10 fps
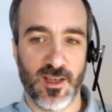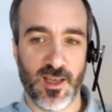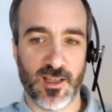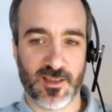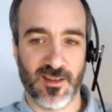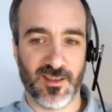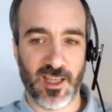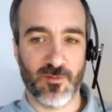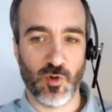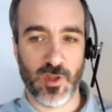It's letting
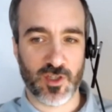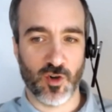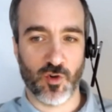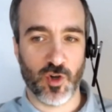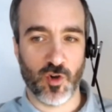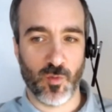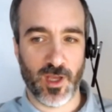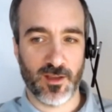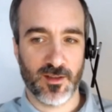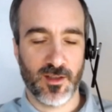them know that it's not going to go
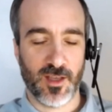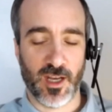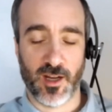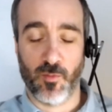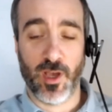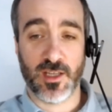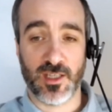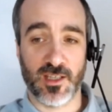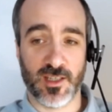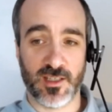away. And the way I see
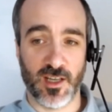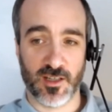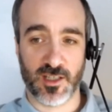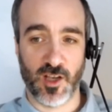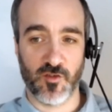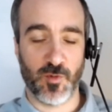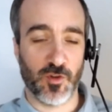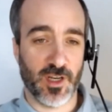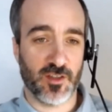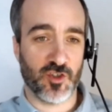it is, I see ourselves
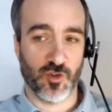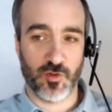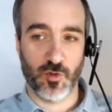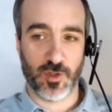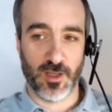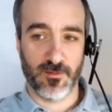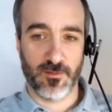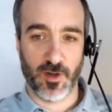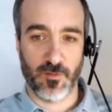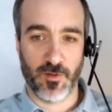building a digital toolkit
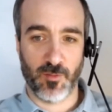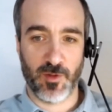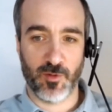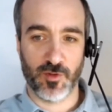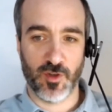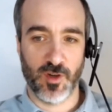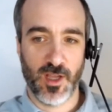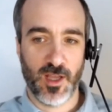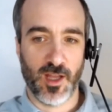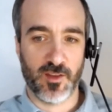for our people. You know,
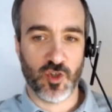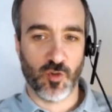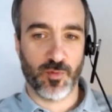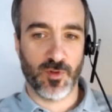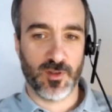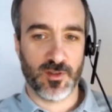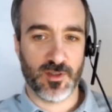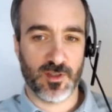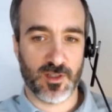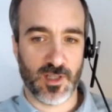
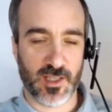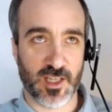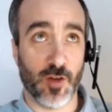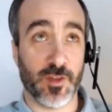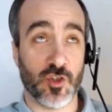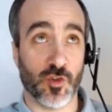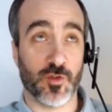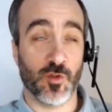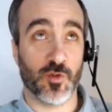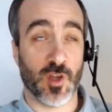a set of digital
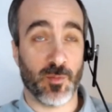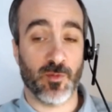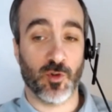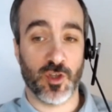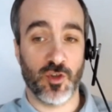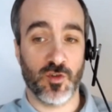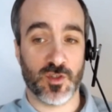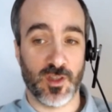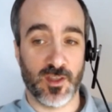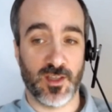tools that our people can use
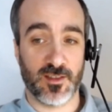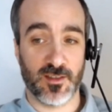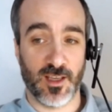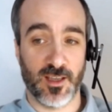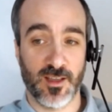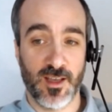in the day to day.